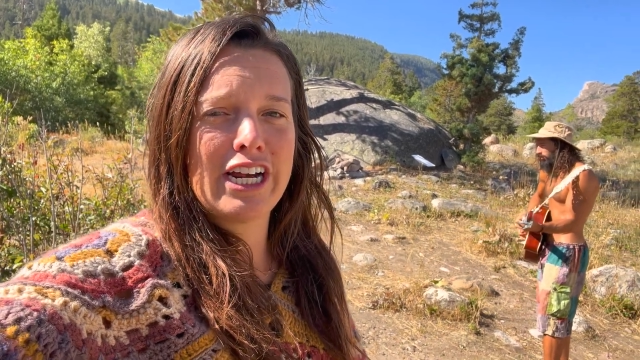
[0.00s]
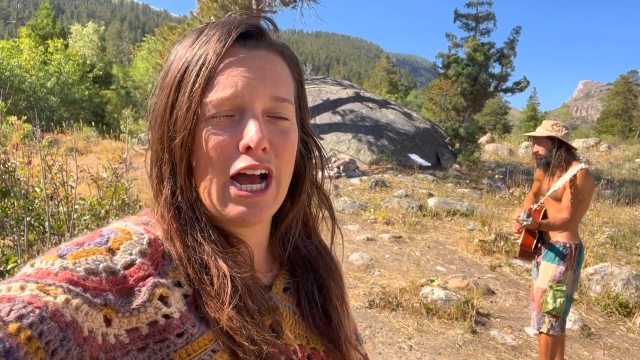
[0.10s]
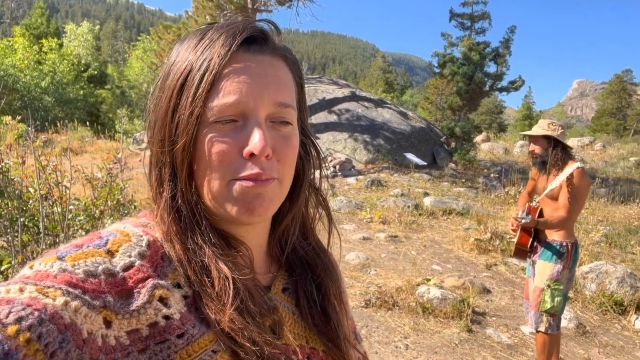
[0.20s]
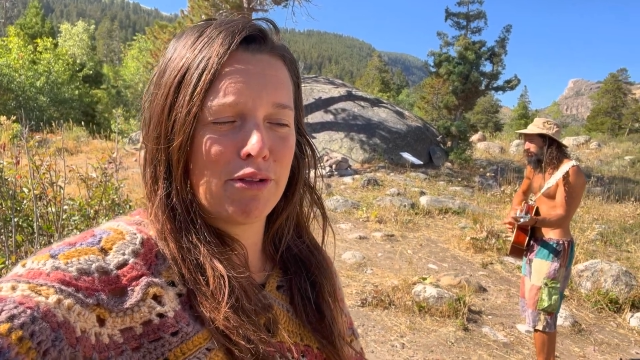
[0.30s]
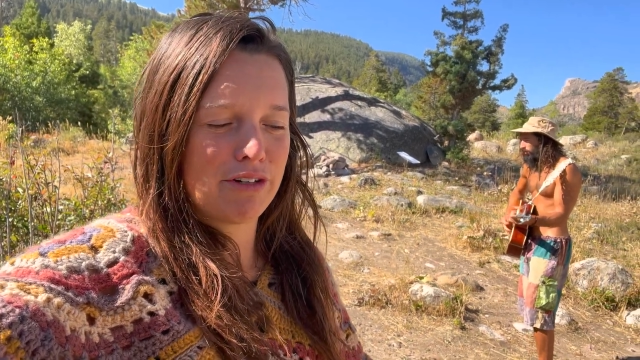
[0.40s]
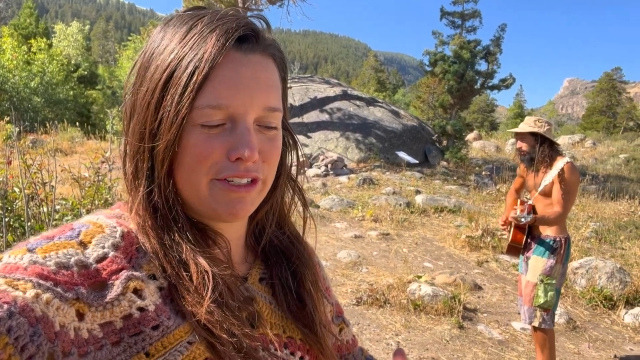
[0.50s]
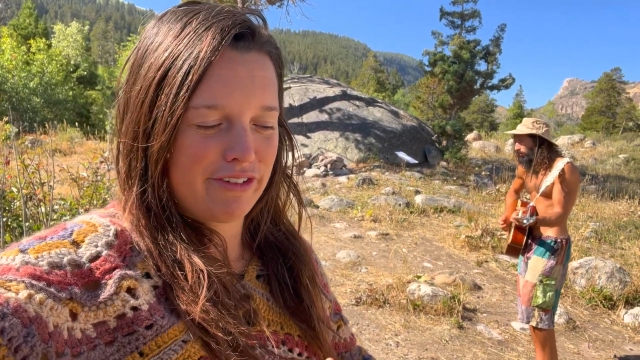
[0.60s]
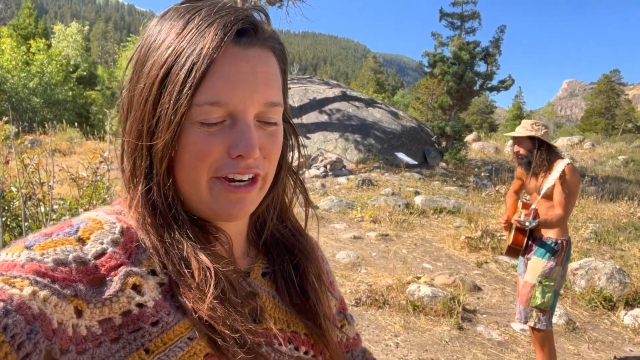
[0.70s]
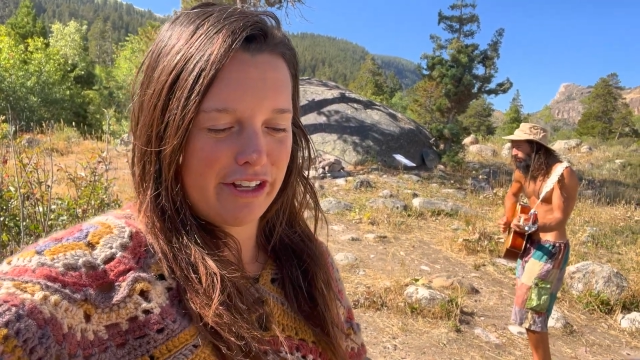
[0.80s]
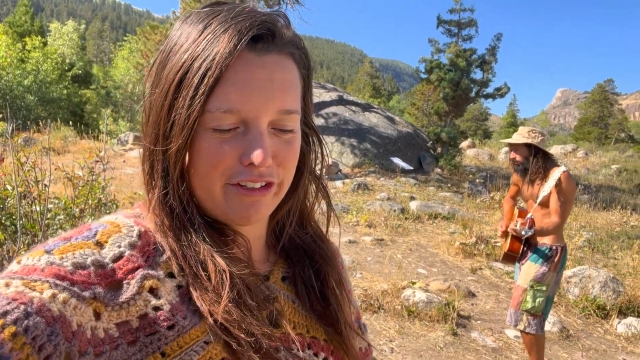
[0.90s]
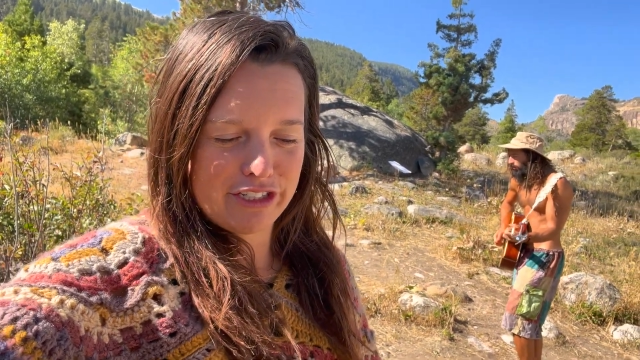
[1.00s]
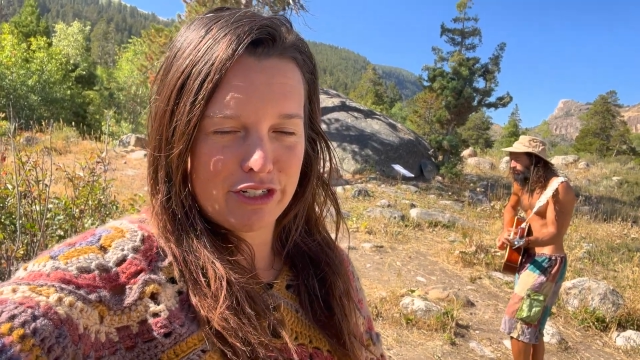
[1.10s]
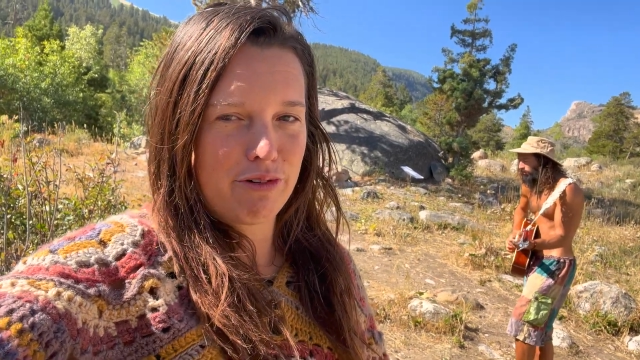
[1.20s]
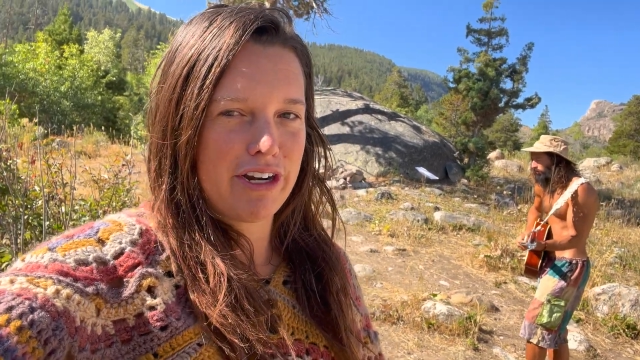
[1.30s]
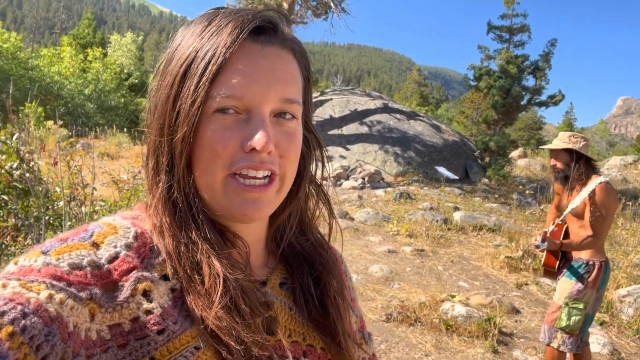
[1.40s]
Upload is very close to
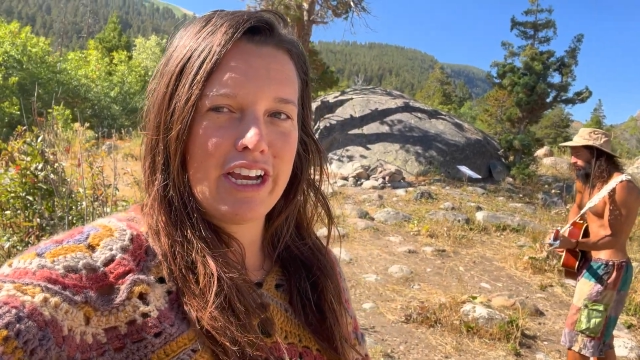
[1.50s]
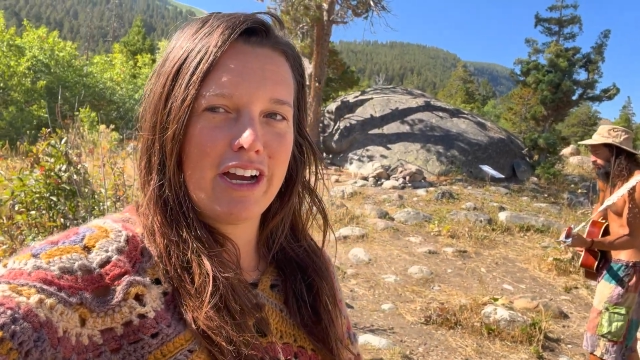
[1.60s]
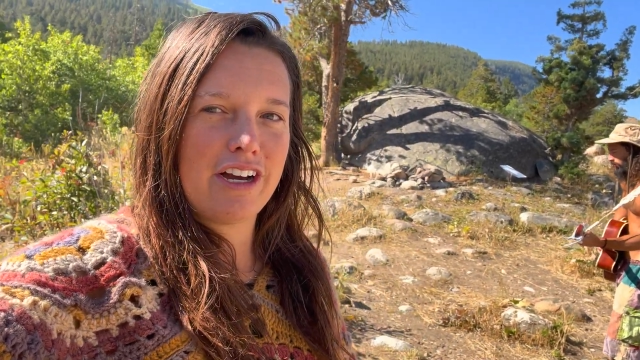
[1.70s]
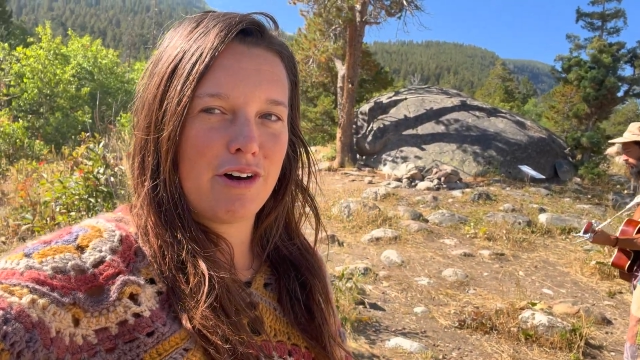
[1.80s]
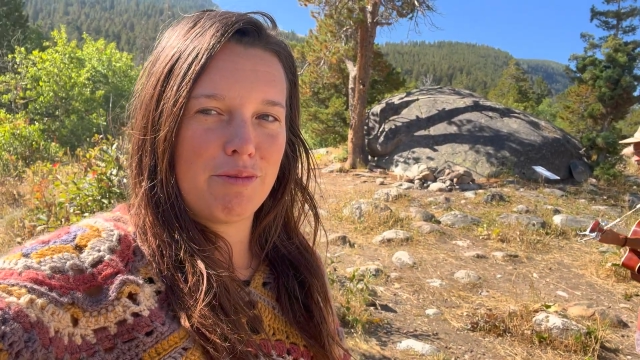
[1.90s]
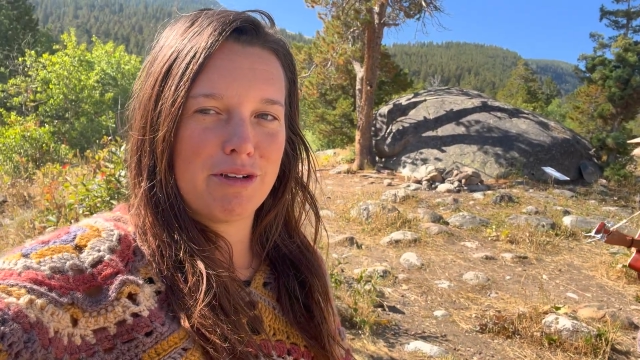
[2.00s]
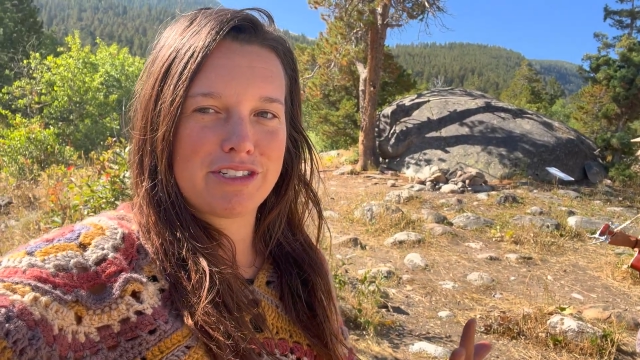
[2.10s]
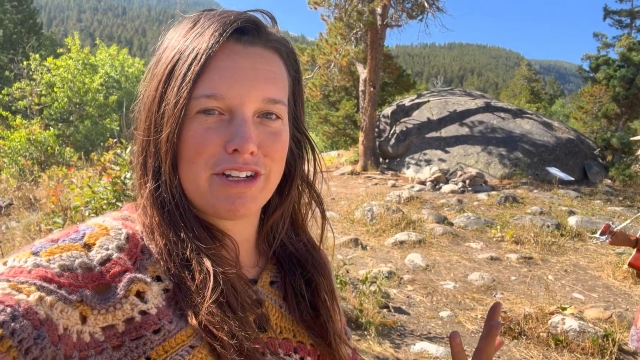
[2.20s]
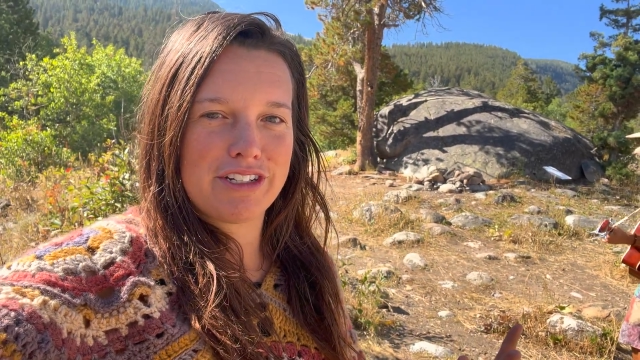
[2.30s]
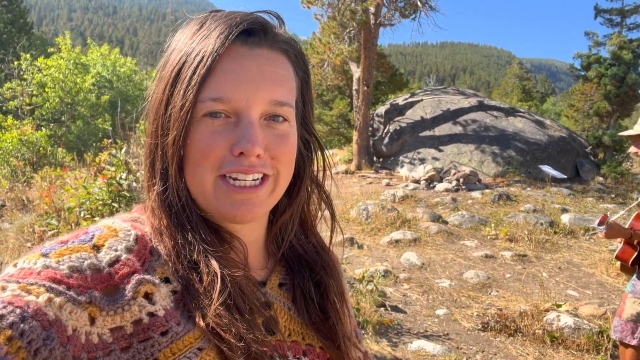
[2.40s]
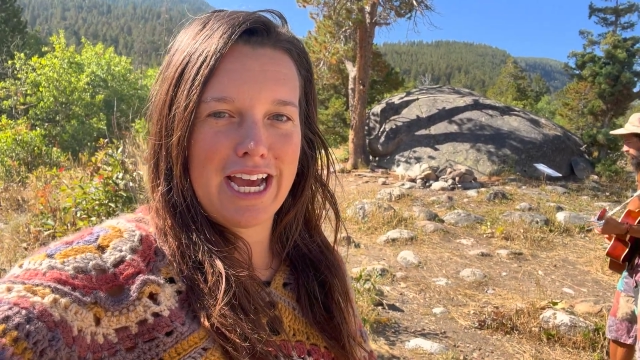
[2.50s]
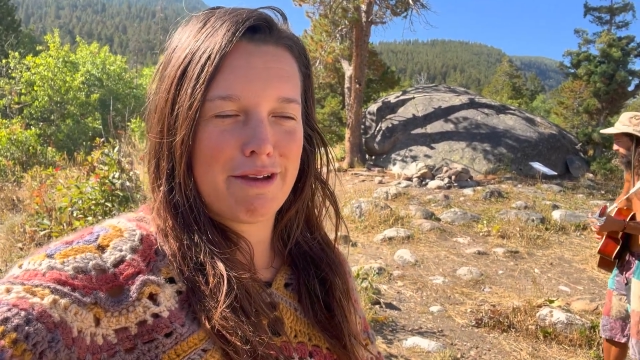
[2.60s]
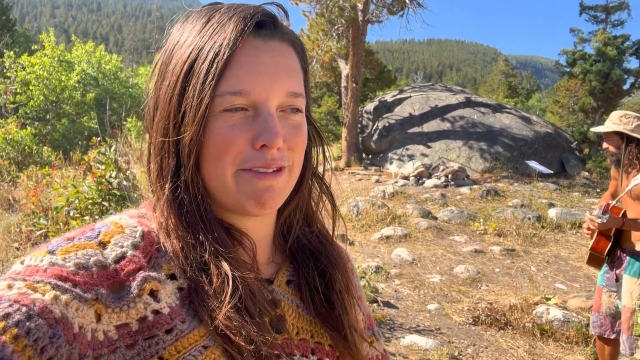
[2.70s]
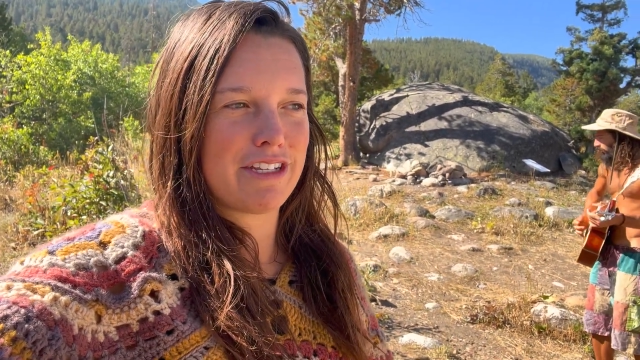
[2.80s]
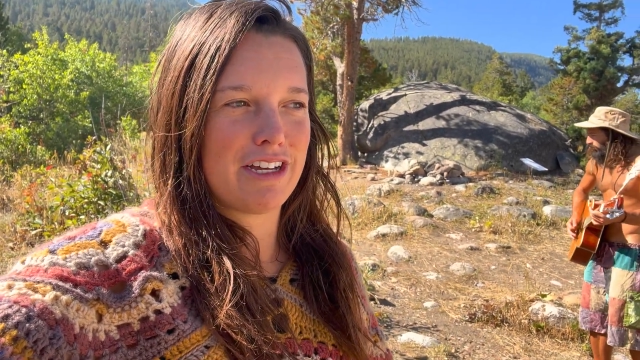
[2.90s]
20 almost all the
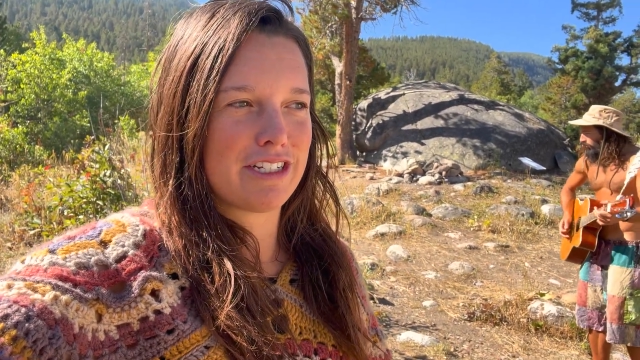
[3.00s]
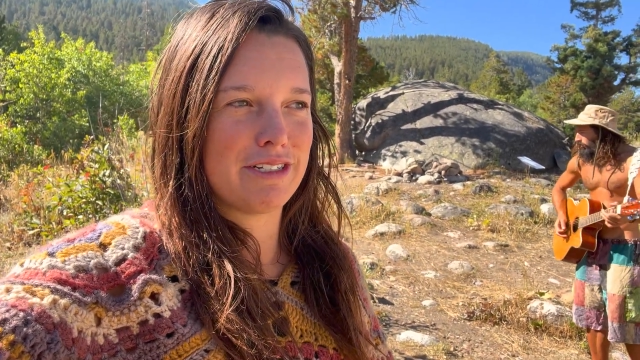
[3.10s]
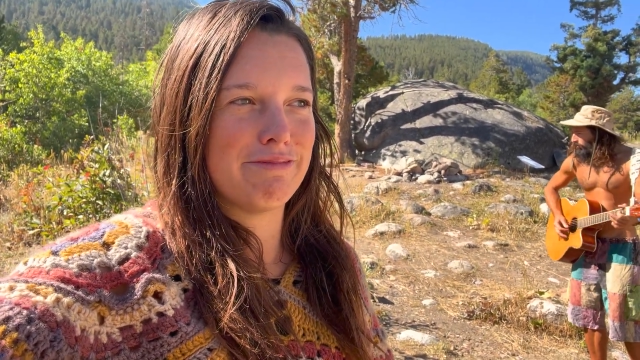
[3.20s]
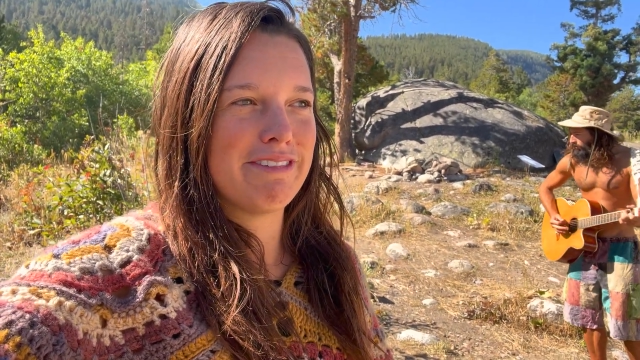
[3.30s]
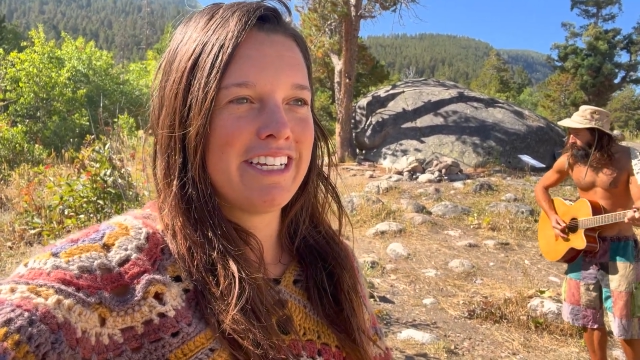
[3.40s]
time. It's awesome.